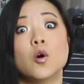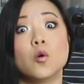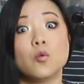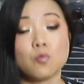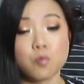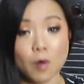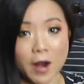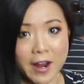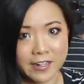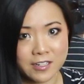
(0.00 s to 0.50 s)

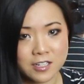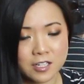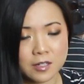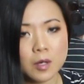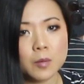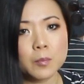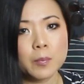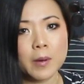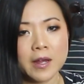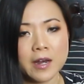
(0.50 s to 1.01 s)
Right,
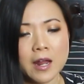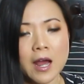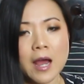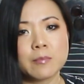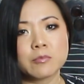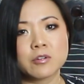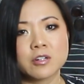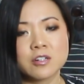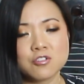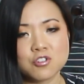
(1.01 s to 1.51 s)
but
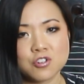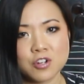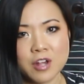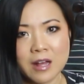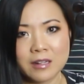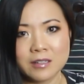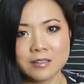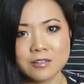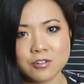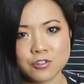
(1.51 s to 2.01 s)
I'm gonna
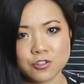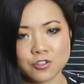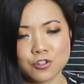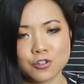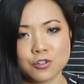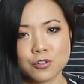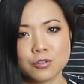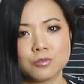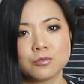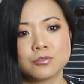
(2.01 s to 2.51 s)
challenge
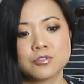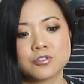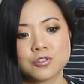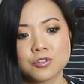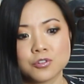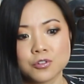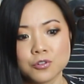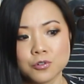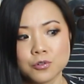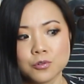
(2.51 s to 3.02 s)
you
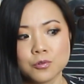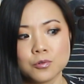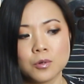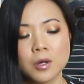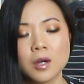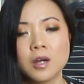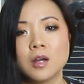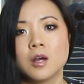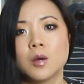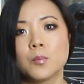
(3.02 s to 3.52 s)

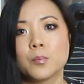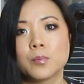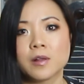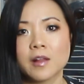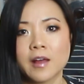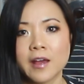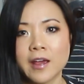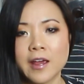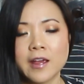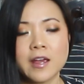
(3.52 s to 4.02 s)
to
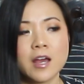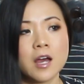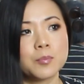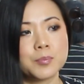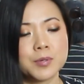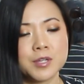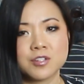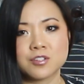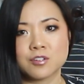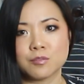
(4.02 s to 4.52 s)
play a
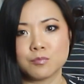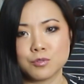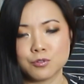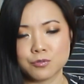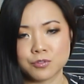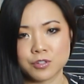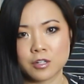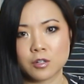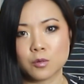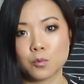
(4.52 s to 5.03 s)
piece of
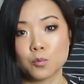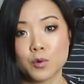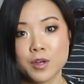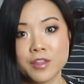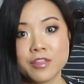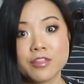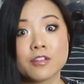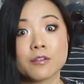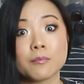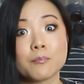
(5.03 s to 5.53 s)
music
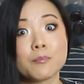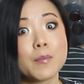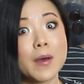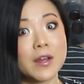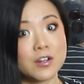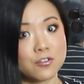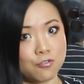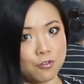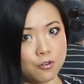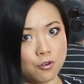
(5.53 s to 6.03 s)
with the
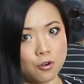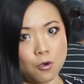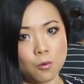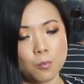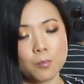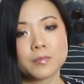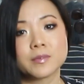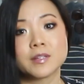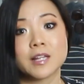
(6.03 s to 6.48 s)
metronome.